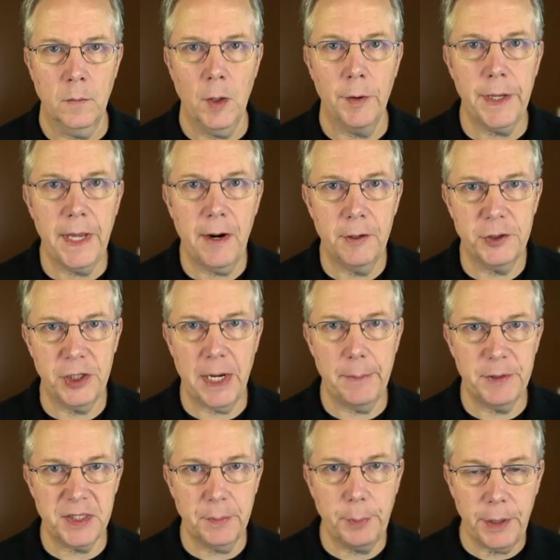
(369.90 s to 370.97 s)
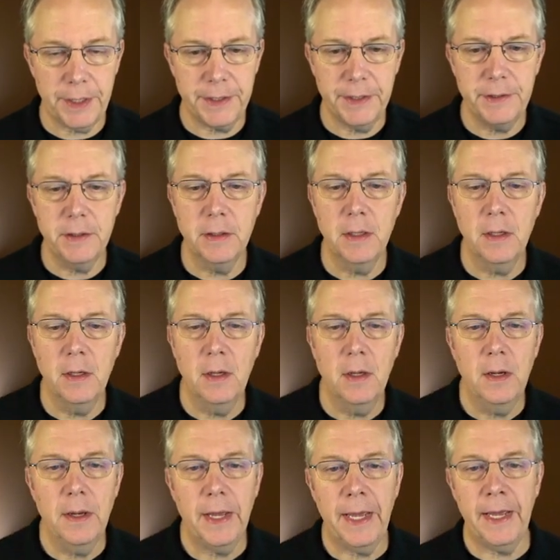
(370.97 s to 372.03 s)
Okay, our job is completed.
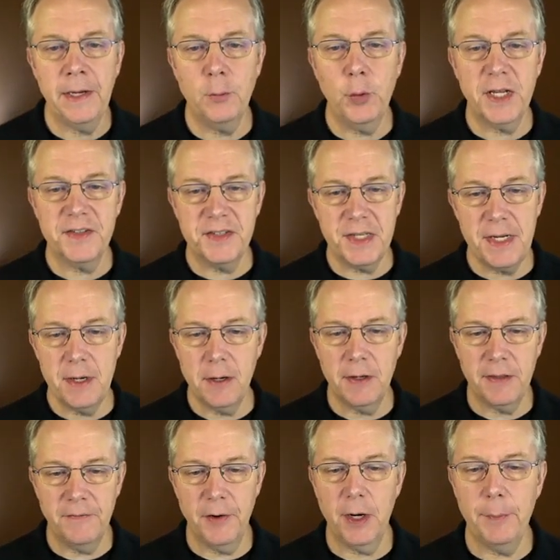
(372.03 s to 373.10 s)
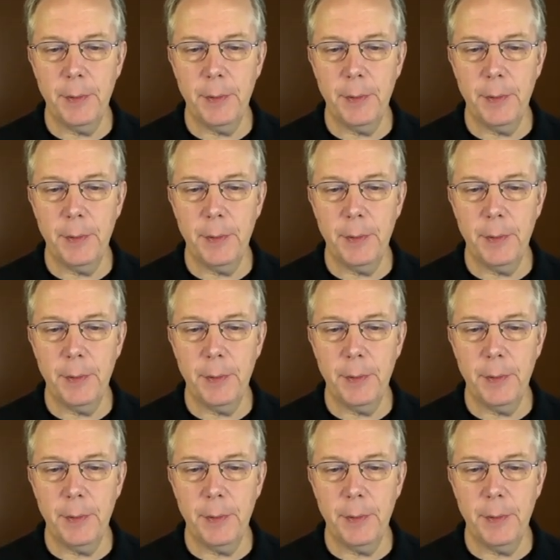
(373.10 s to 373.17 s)
And we can see here at the very